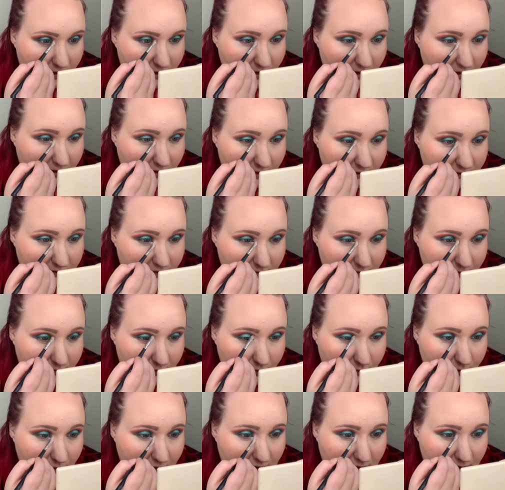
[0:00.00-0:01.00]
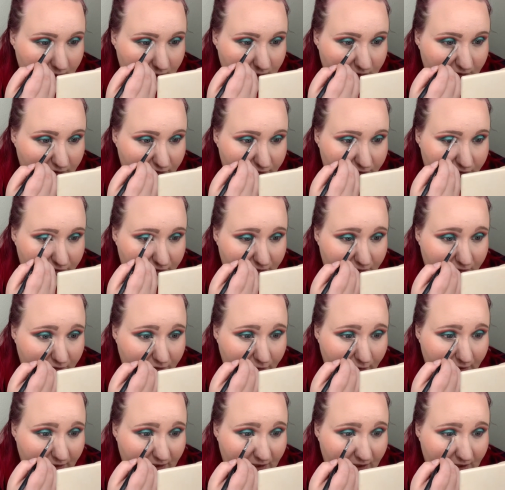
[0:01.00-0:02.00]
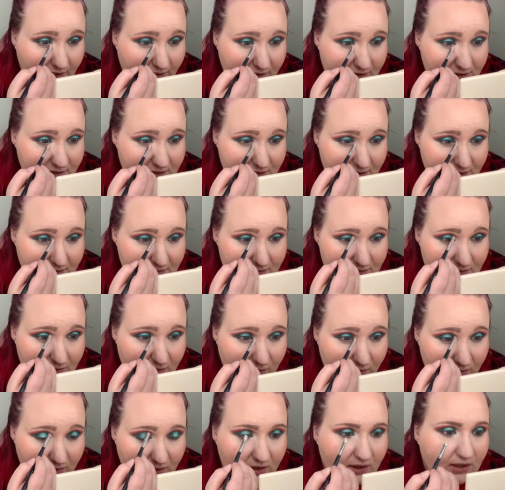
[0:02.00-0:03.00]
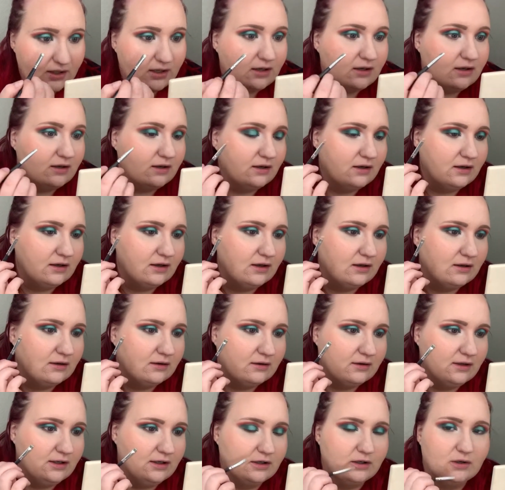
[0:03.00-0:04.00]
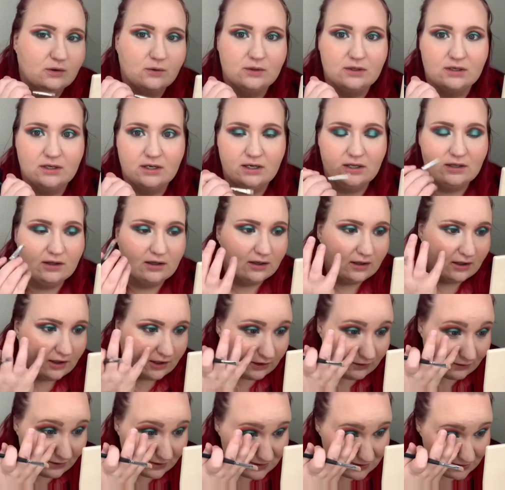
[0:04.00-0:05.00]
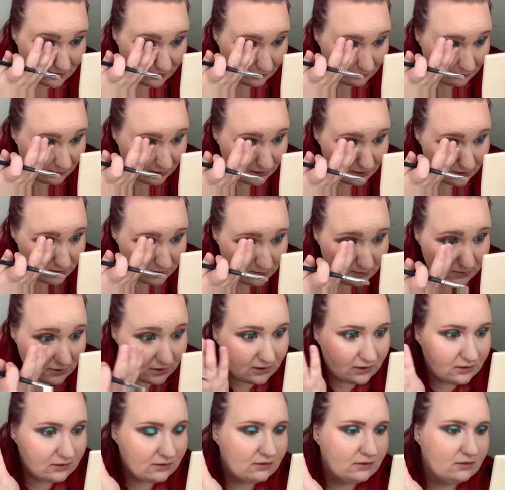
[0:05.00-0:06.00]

I love a really freaking intense corner or inner corner highlight. I know that's a little much, but